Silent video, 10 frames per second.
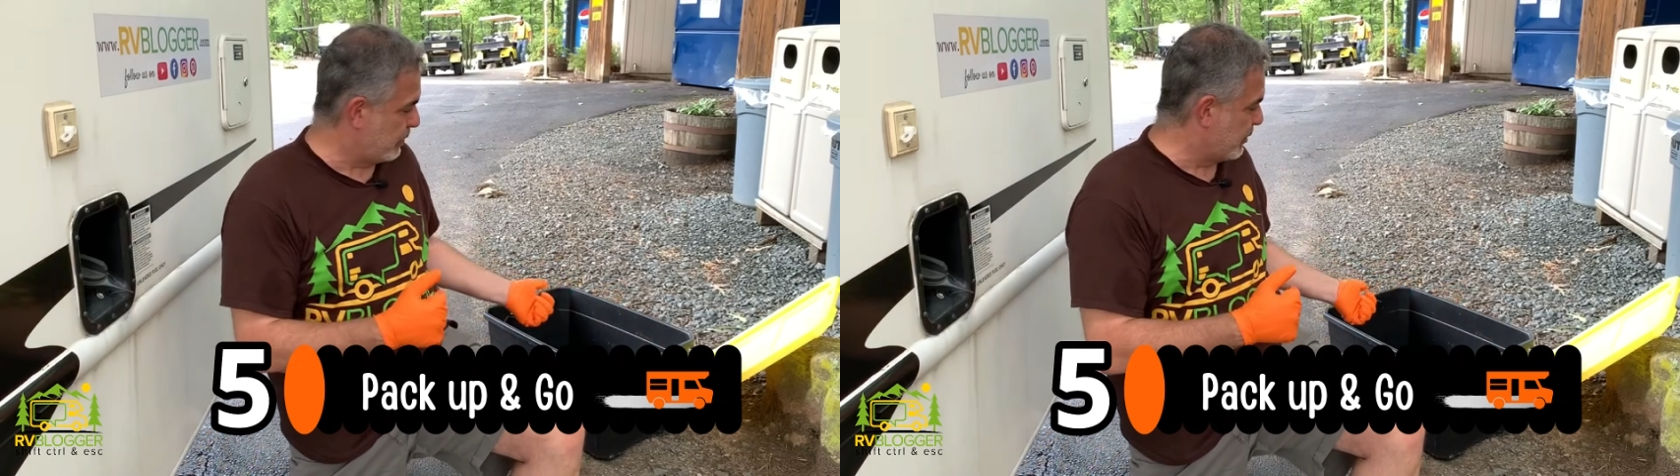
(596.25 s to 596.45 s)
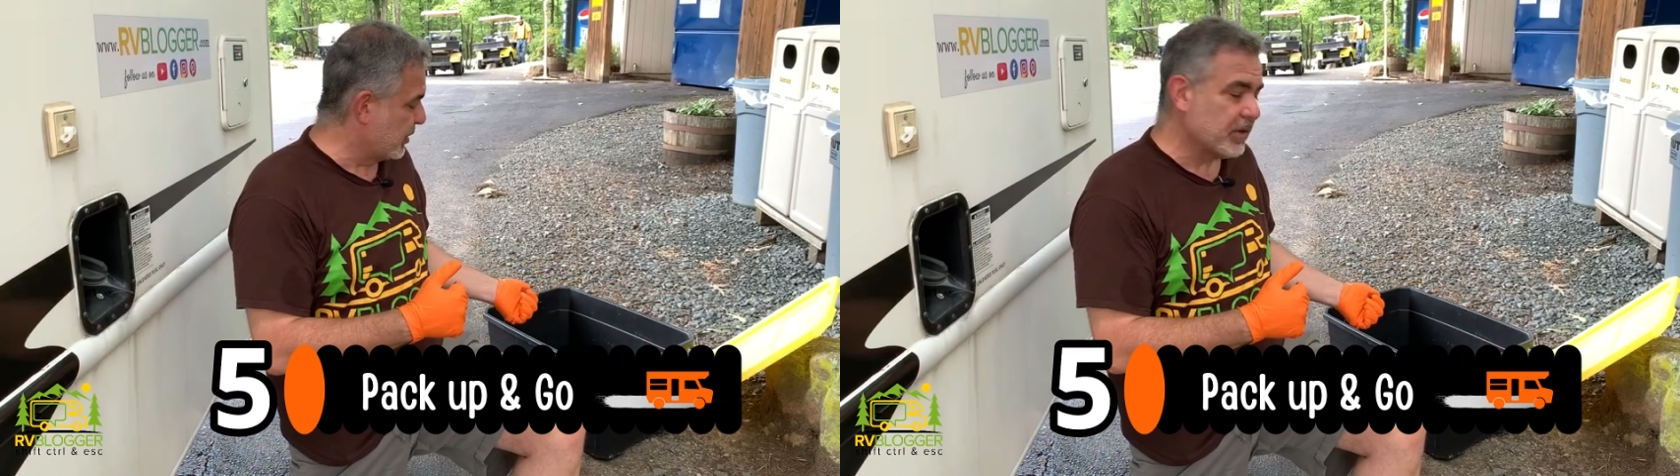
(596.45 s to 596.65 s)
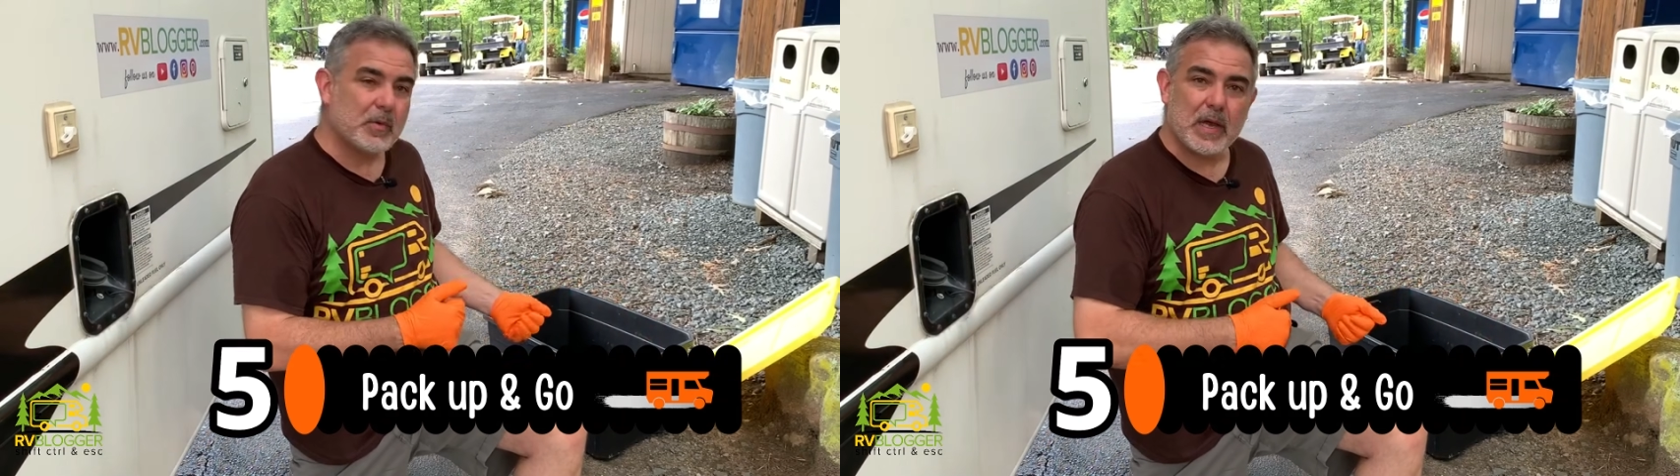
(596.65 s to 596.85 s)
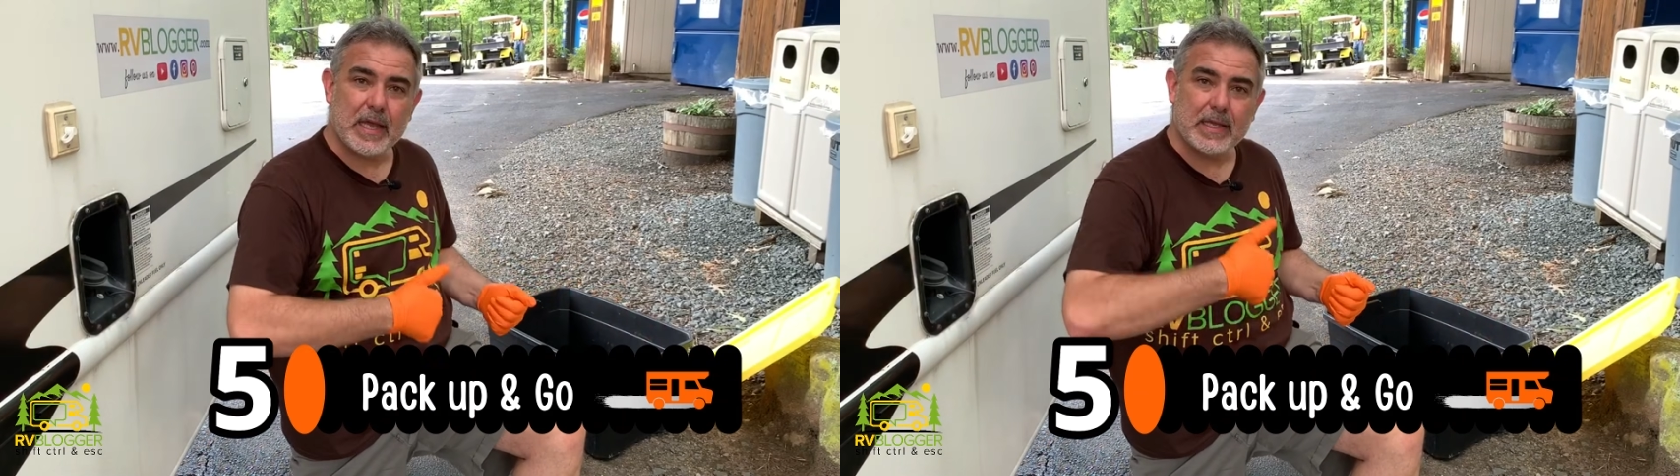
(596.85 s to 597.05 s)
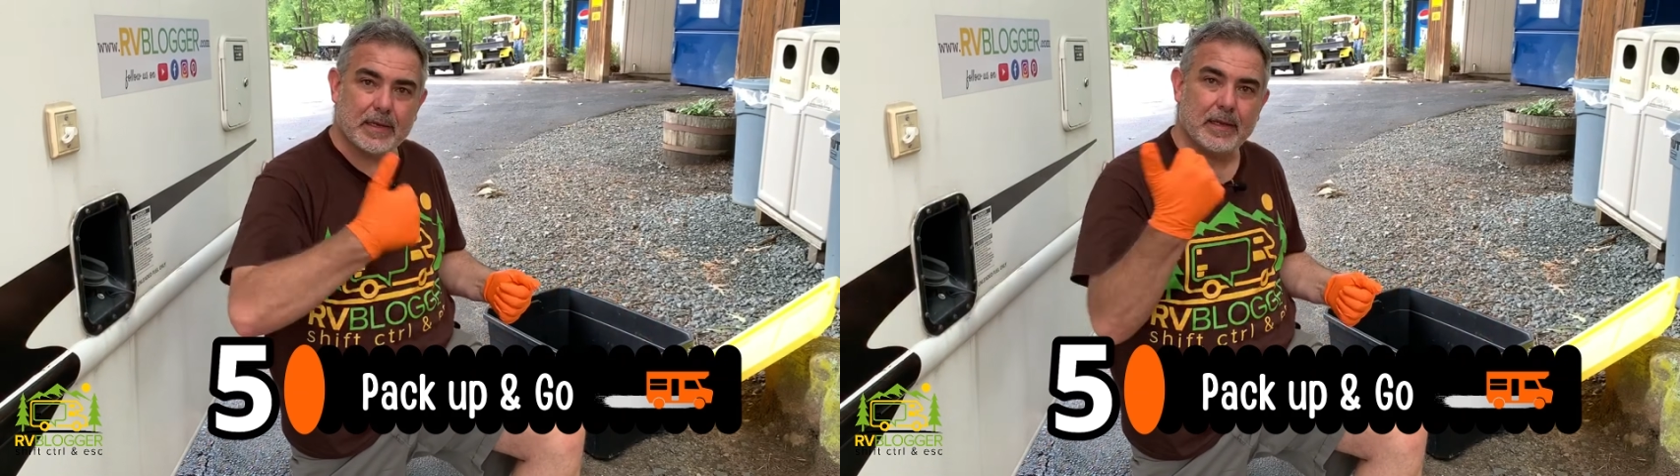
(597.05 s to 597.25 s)
put it
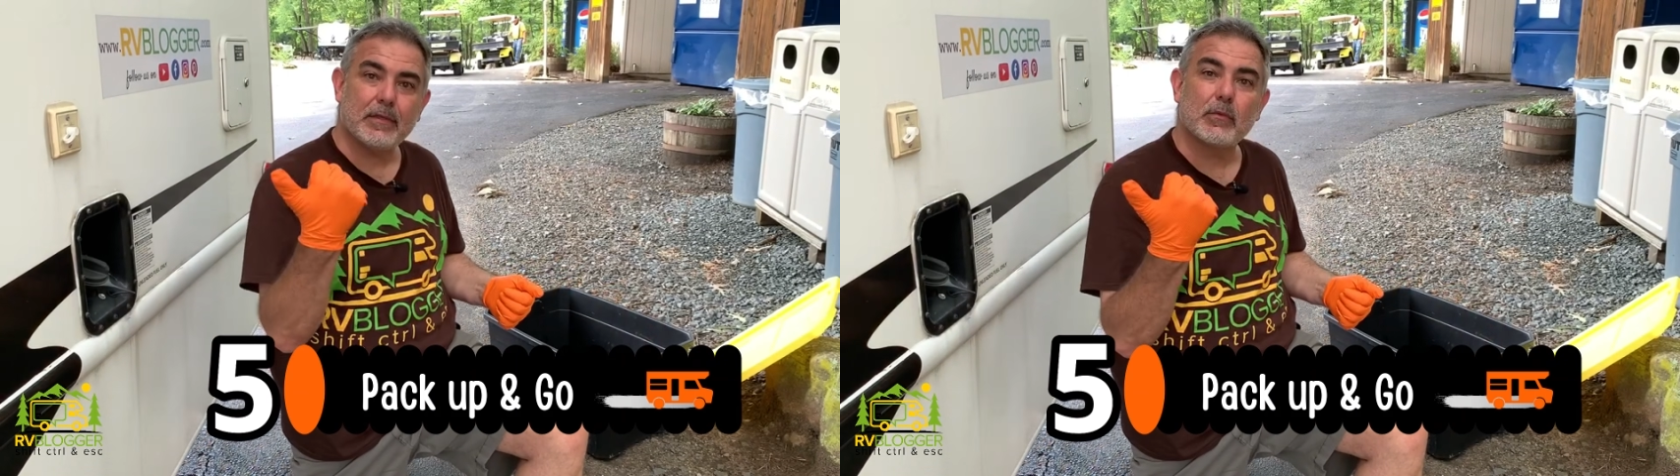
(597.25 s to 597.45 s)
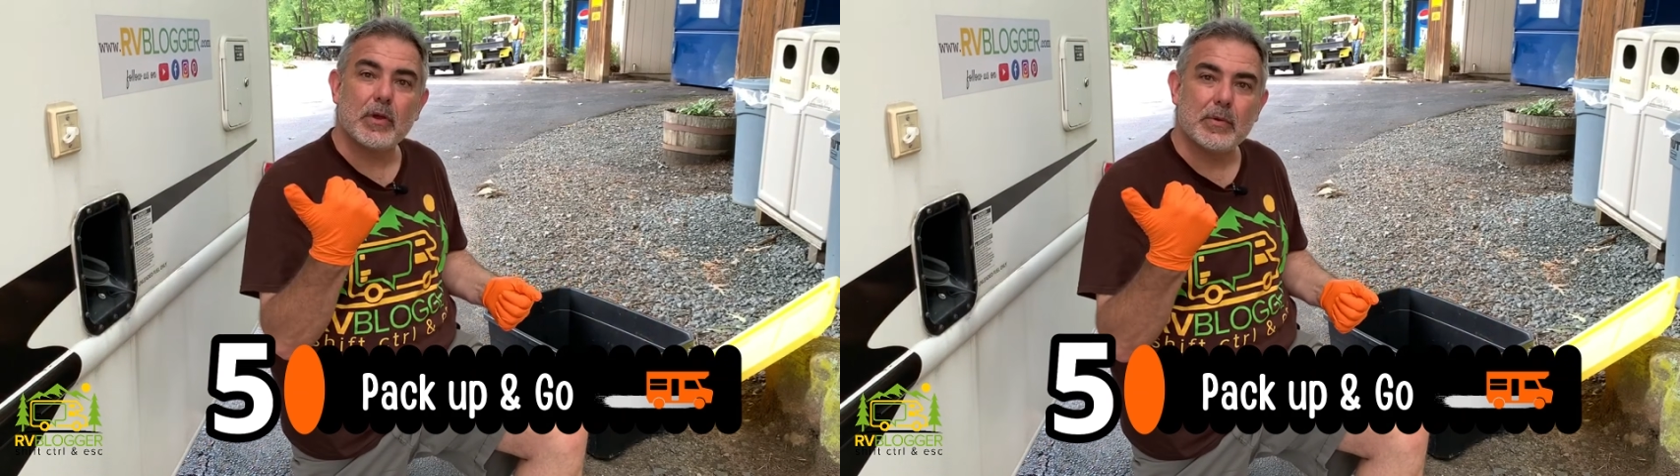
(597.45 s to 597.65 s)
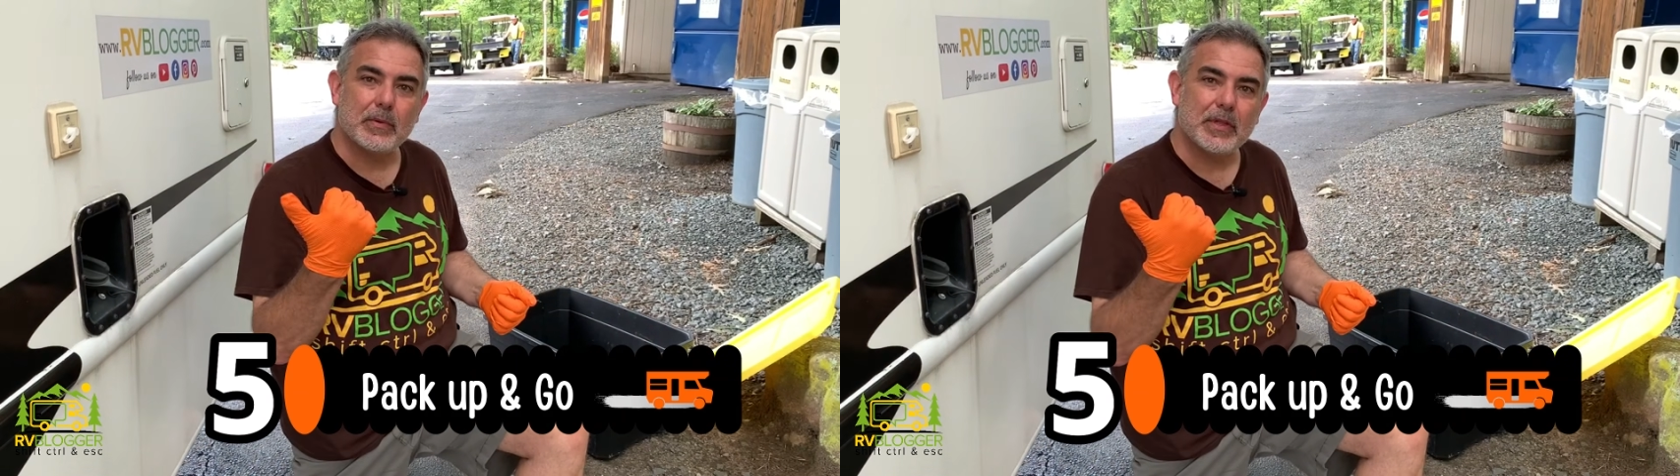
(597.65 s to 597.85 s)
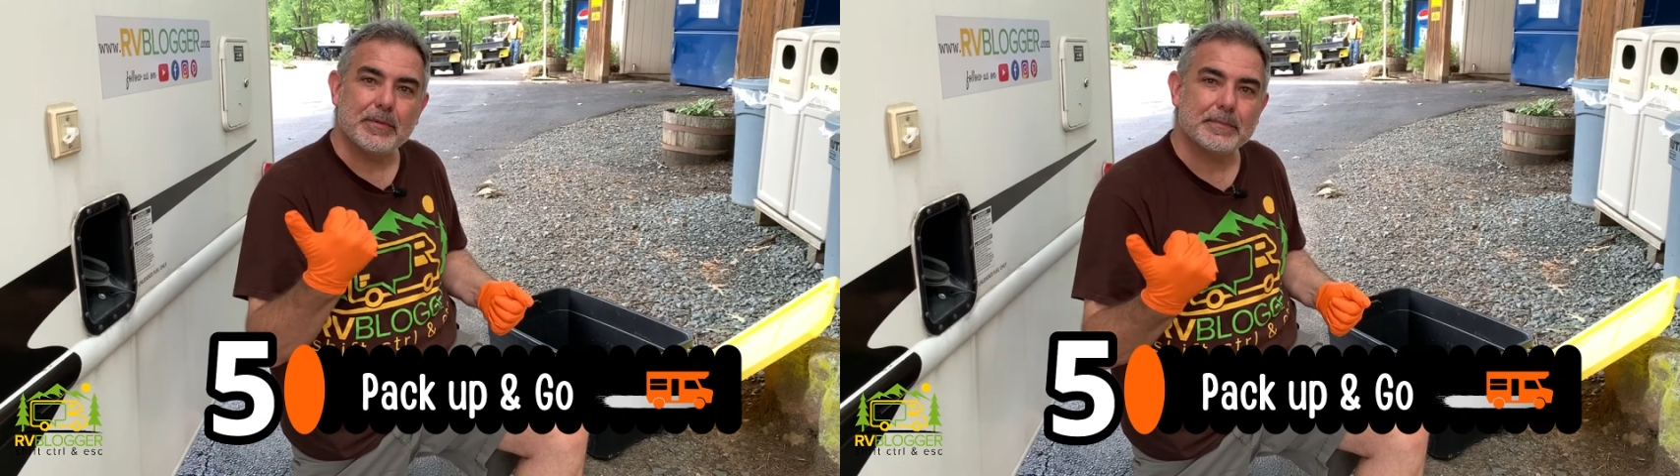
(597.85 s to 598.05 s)
away, and hit the road.